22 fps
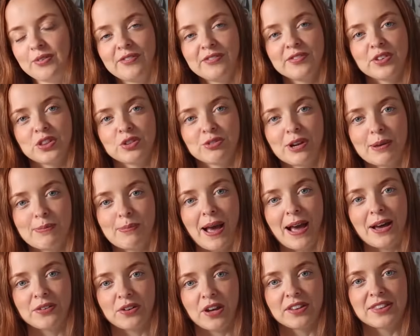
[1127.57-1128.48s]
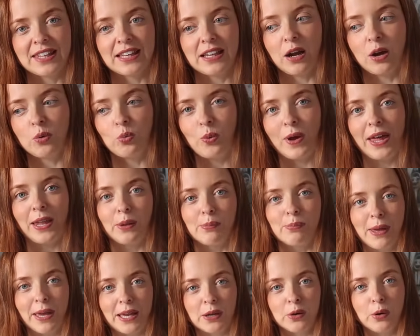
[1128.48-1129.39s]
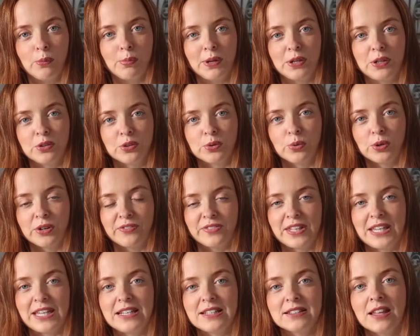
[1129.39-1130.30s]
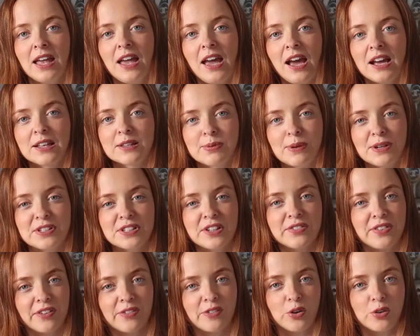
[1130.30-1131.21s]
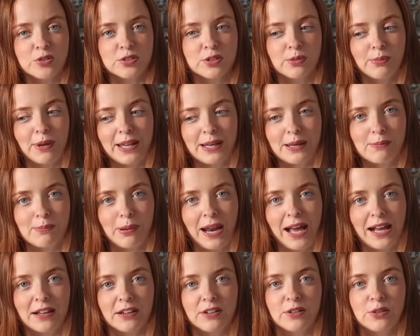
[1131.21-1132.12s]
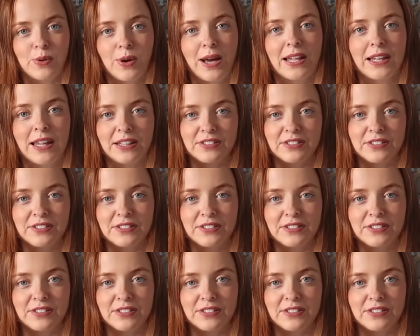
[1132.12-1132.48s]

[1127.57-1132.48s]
And for £3, I think I will pick up another one of these, especially if they've got some in black as well.